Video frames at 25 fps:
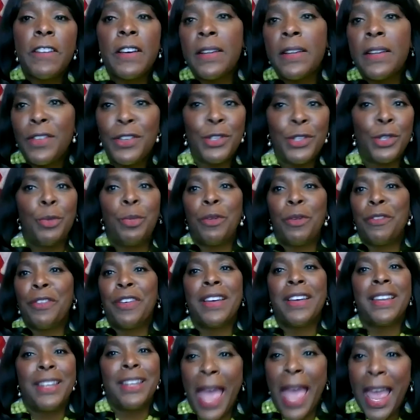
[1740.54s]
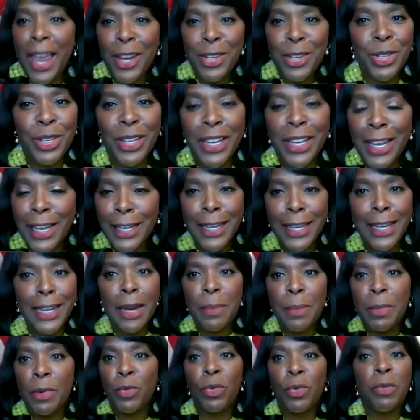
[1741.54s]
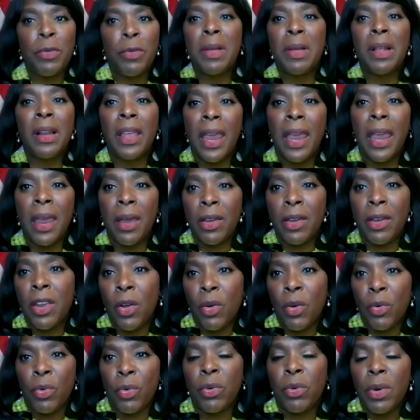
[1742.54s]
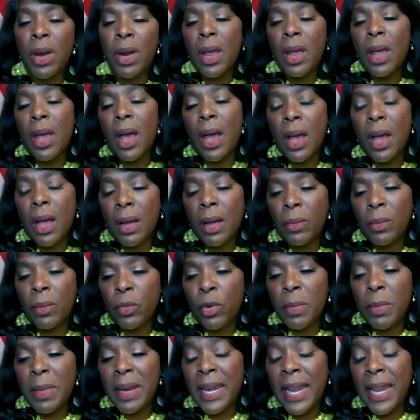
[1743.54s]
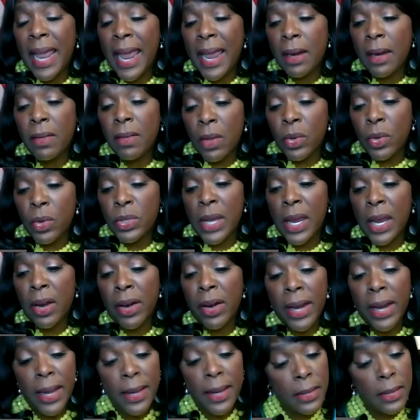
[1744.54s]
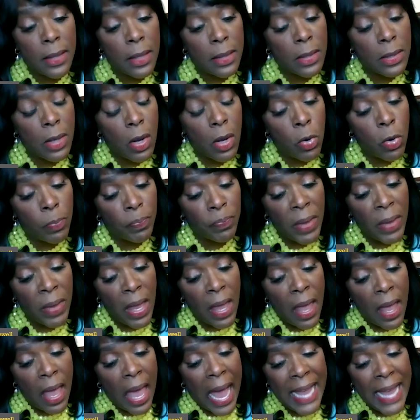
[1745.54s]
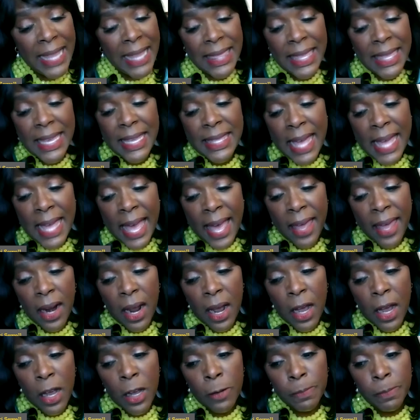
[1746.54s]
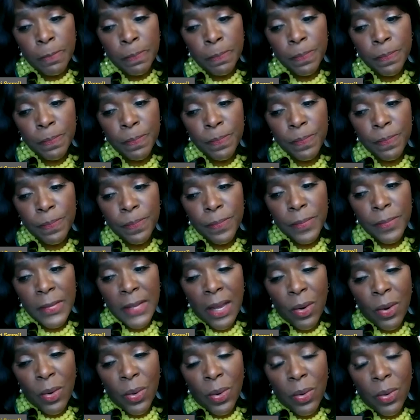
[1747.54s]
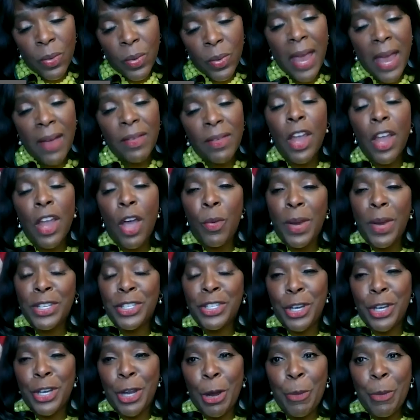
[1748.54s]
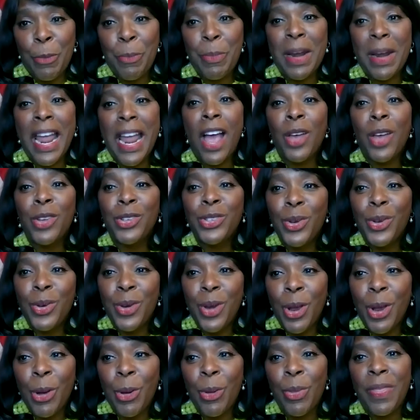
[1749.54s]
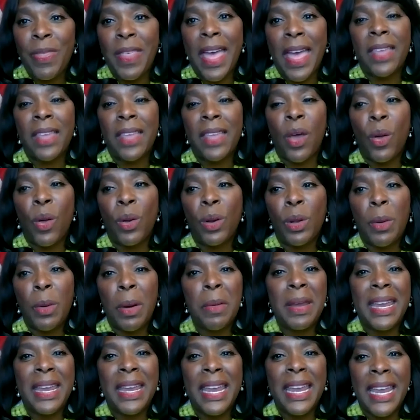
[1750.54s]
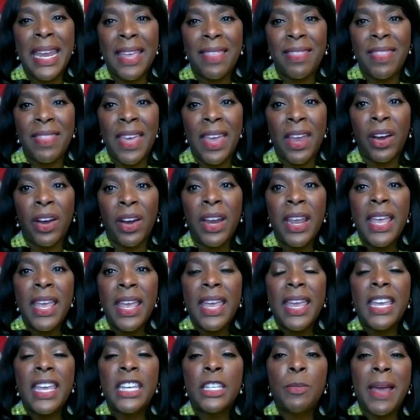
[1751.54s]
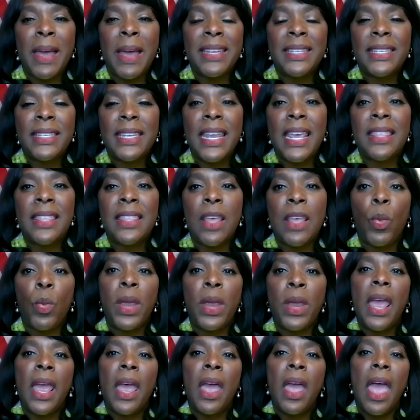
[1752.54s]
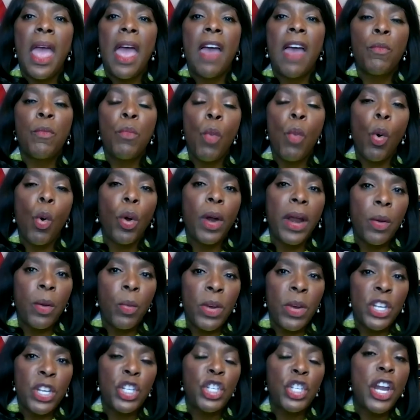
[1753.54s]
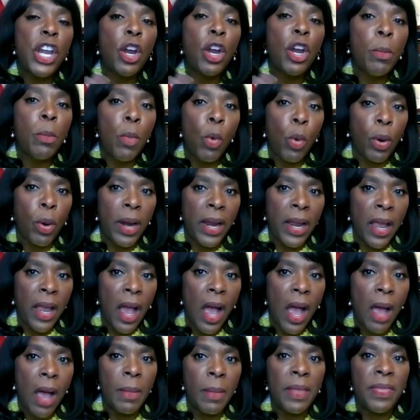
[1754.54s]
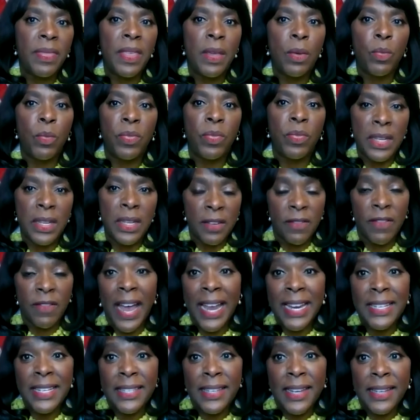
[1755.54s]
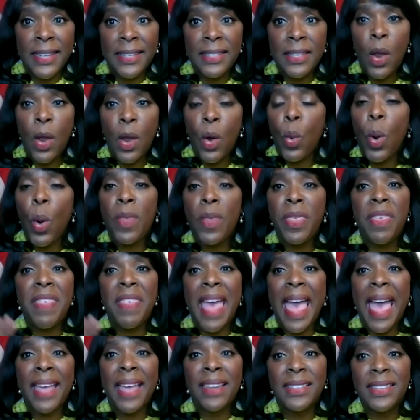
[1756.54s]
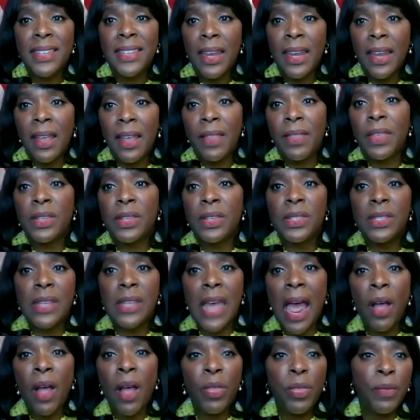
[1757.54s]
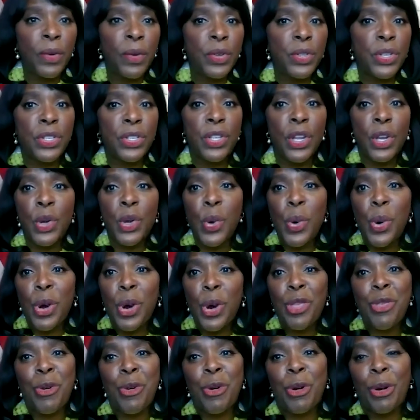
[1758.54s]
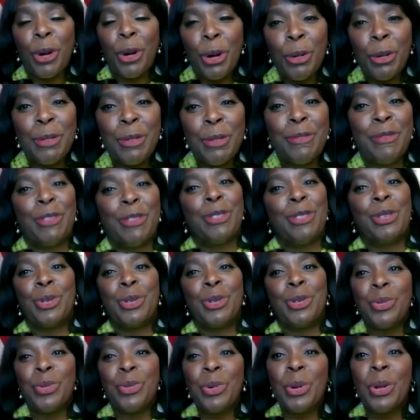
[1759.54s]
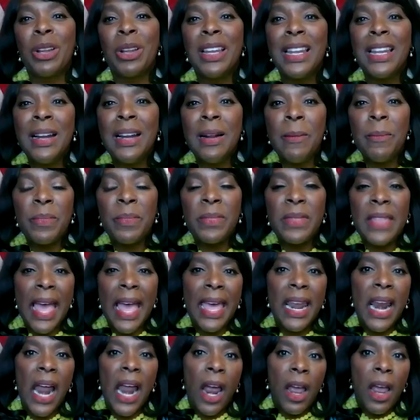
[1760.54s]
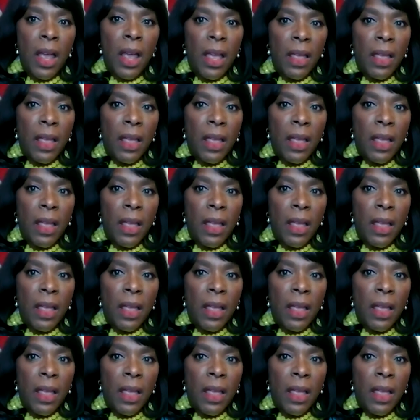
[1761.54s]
fund the Superfund to actually clean up and remediate those areas. So I think that we have a long ways to go, but I also know that the only way we can get there is by seeing that we have more, we share more in common than that divides us, whether that's the South versus the North or urban versus rural, that